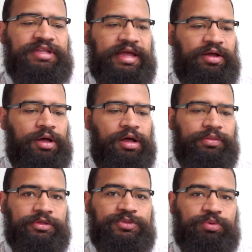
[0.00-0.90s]
Now
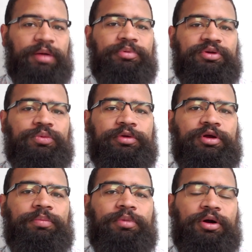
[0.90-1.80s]
on this property, we
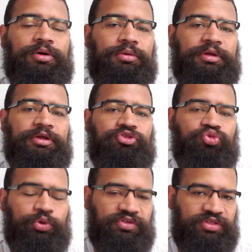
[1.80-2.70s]
are borrowing
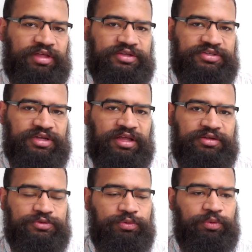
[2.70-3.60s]
twenty thousand dollars.